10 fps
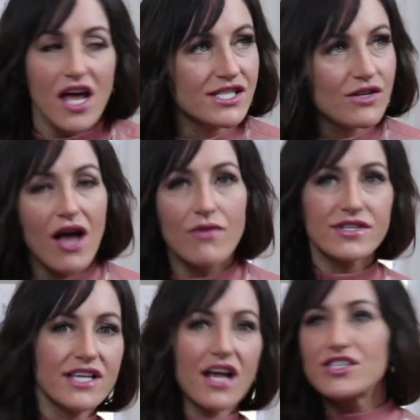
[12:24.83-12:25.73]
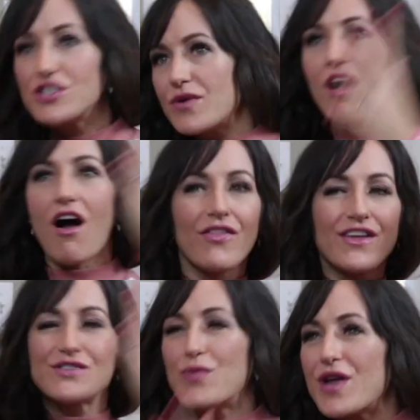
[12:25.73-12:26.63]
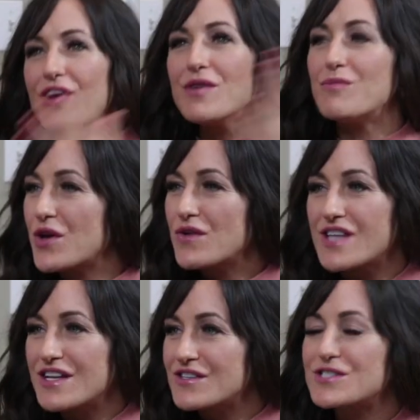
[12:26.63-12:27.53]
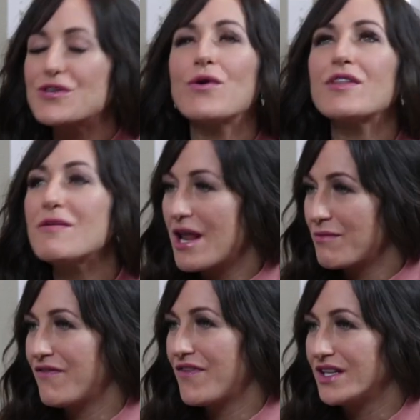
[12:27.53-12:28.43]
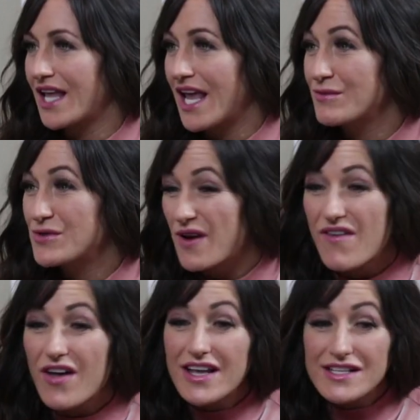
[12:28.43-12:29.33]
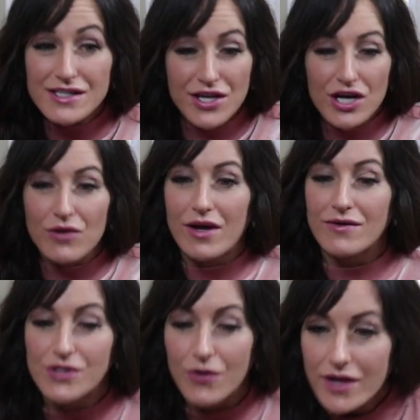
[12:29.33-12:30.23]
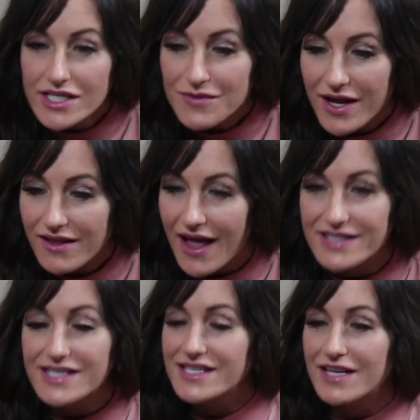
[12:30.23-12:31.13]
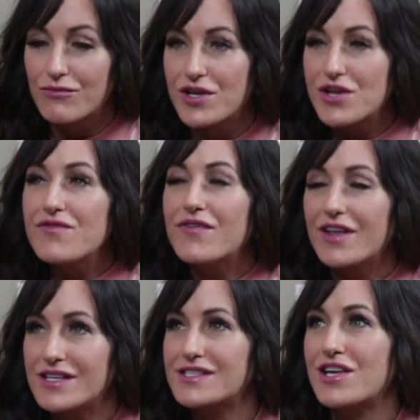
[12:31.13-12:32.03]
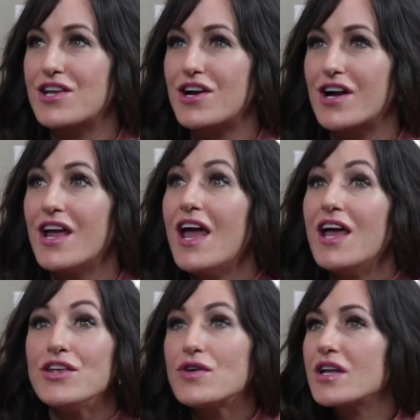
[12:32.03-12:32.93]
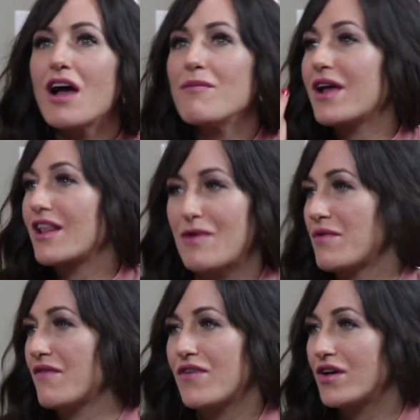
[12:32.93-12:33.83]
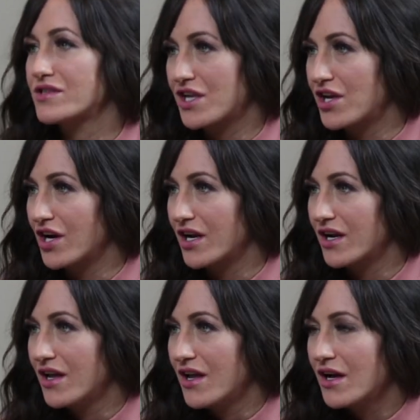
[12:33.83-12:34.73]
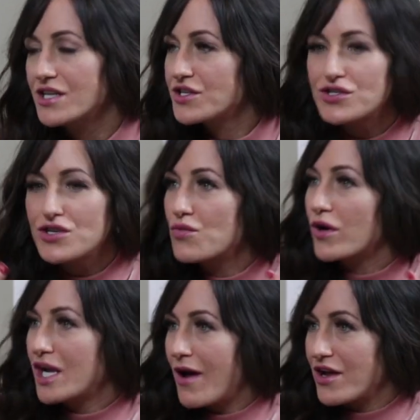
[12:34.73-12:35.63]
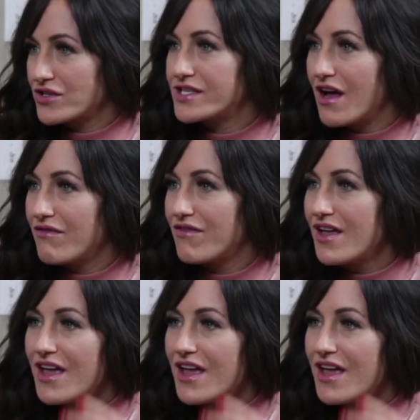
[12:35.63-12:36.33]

And so I was stuck doing all these weird moves that just totally made me feel lame. So I felt insecure when I was going into my classes, and when you feel insecure, you cannot make other people feel secure because you're too worried about yourself.